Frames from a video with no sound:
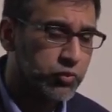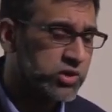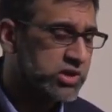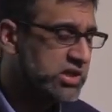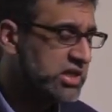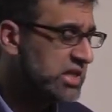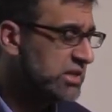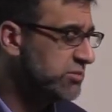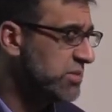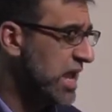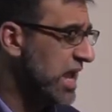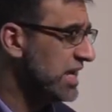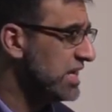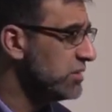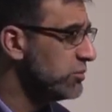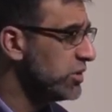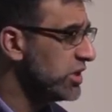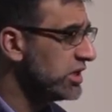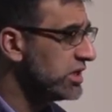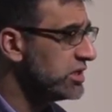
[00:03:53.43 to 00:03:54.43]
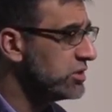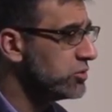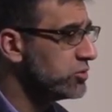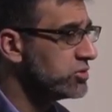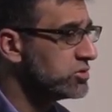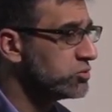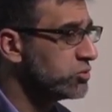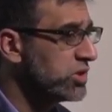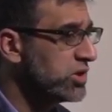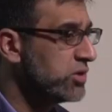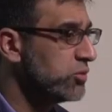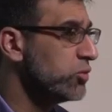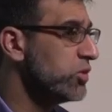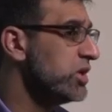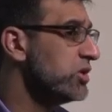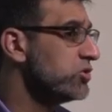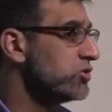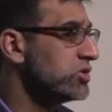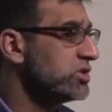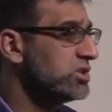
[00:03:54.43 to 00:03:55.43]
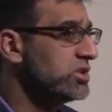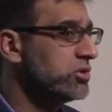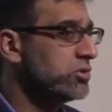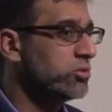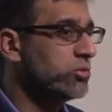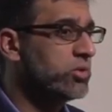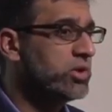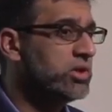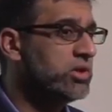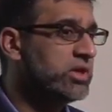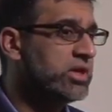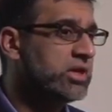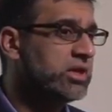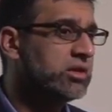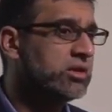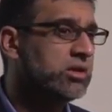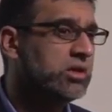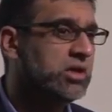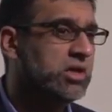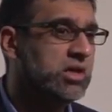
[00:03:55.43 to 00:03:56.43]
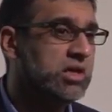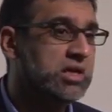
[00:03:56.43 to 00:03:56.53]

We need anybody who is interested or willing